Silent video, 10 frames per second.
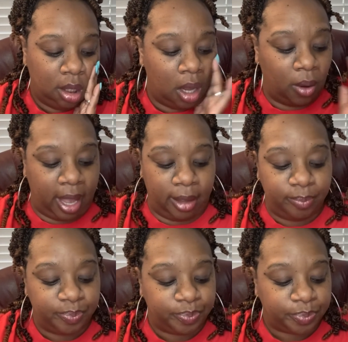Okay.
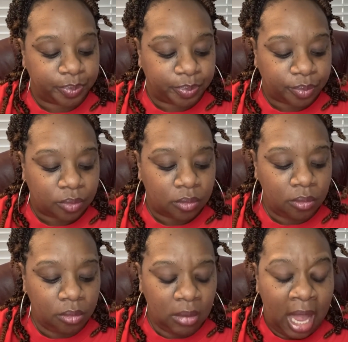
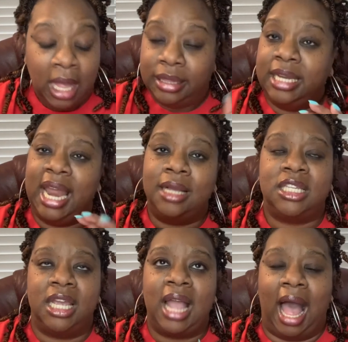The next
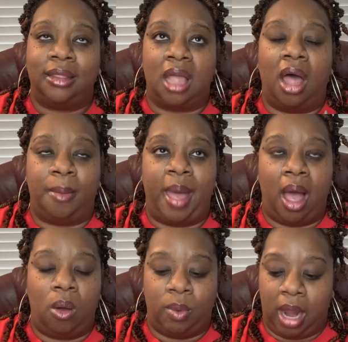thing I thought
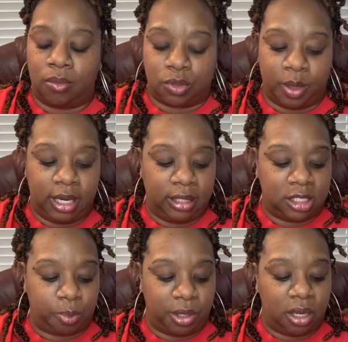about when I was reading
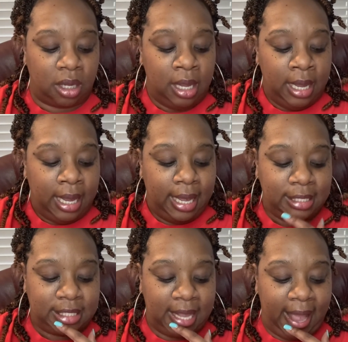this book
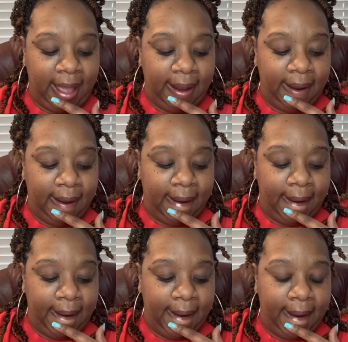is that
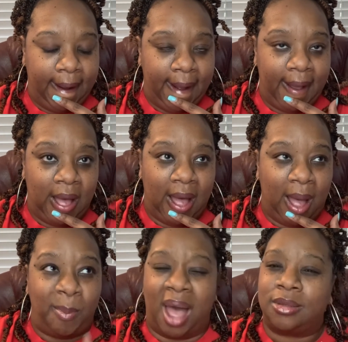
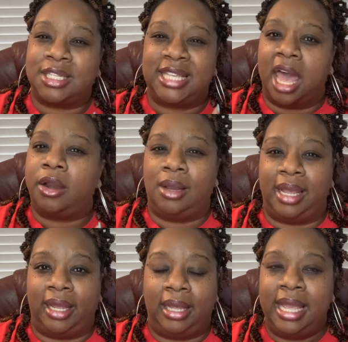about
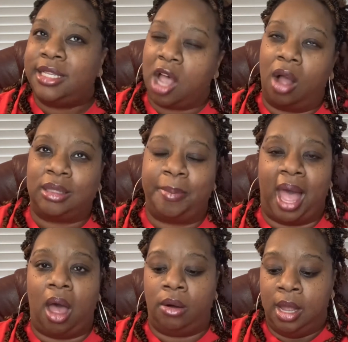settling. He talked
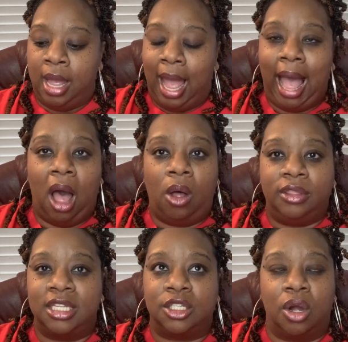about how
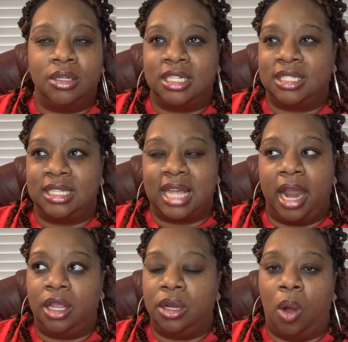this girl just
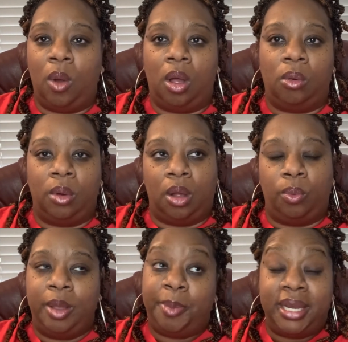decided, well,
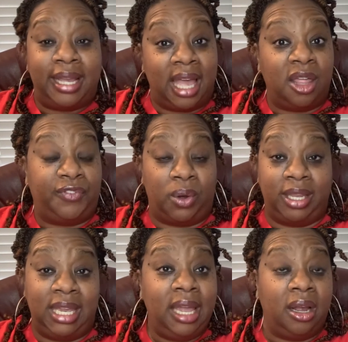we've been together for a
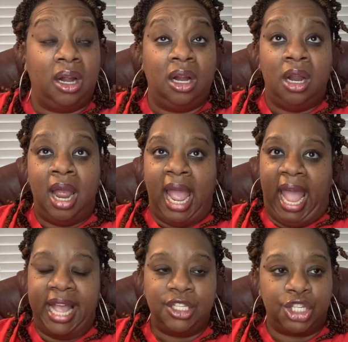year,
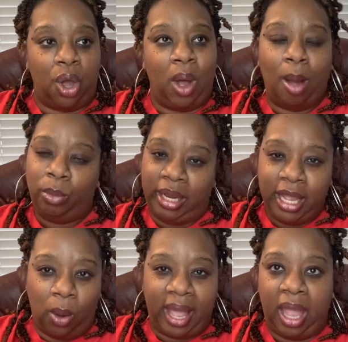and so I'm really
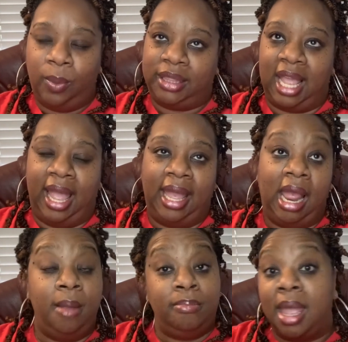okay with that.
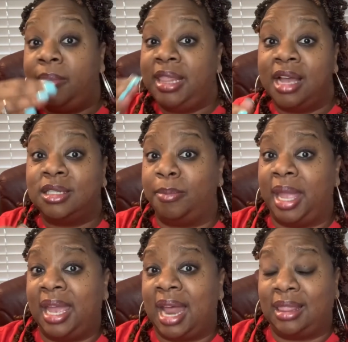And maybe there's a
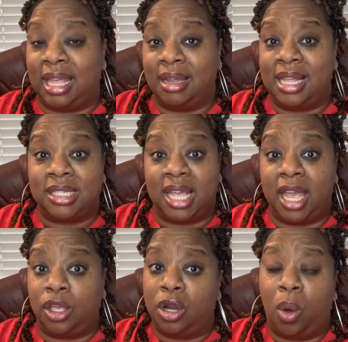man out there that
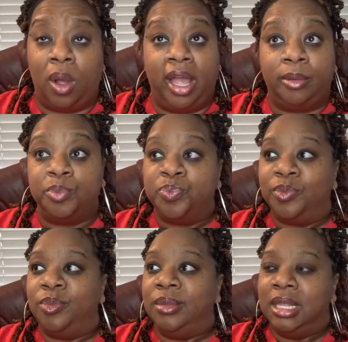said, you know what?
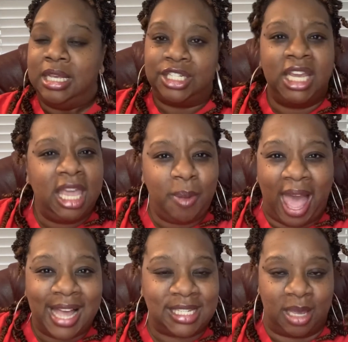She keep
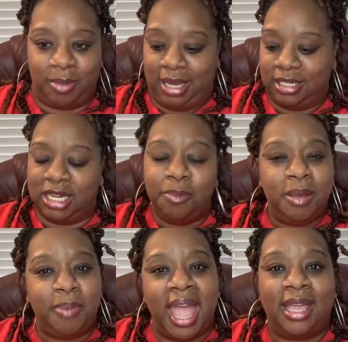asking me and she be
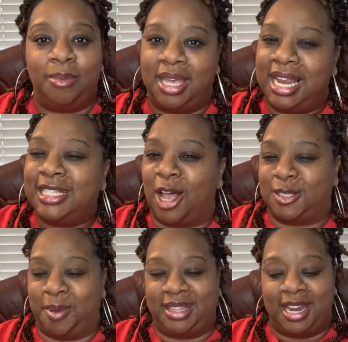begging me. And he talks
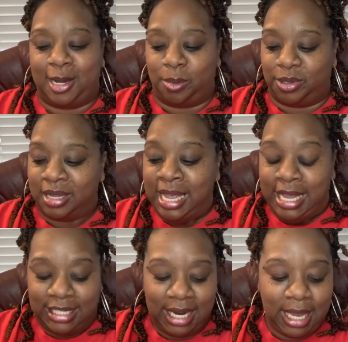about that in the book.
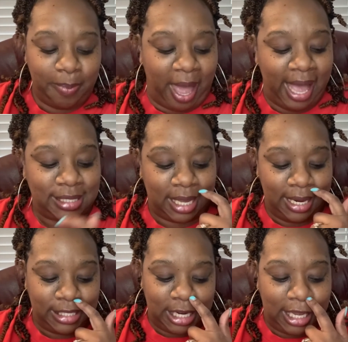She keep asking
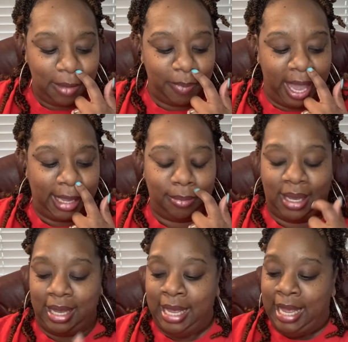and she keep begging
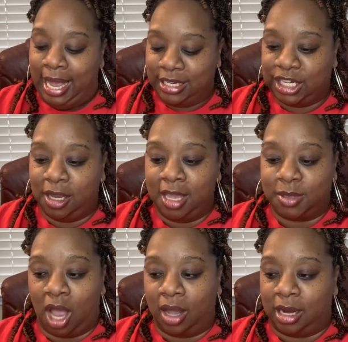me and she keep
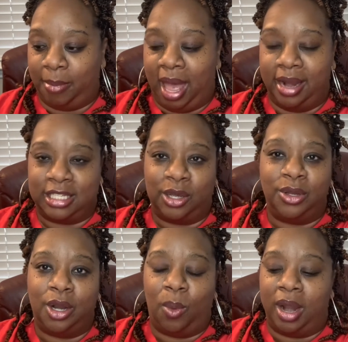talking about it. So you
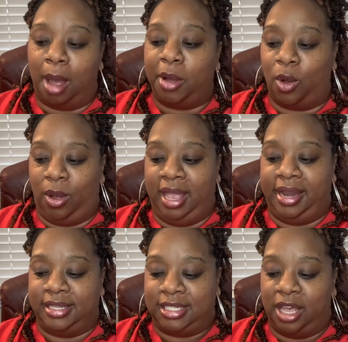know what? I'm going to go ahead
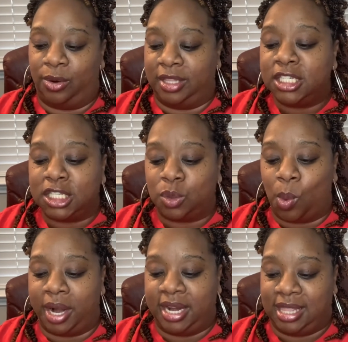and settle. This is
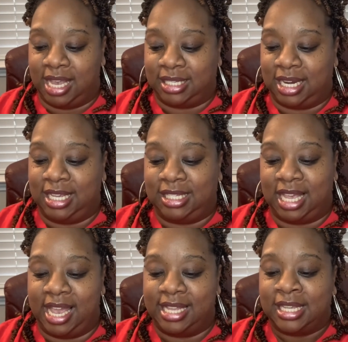one of the things that he
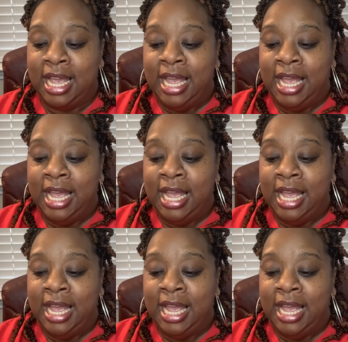says.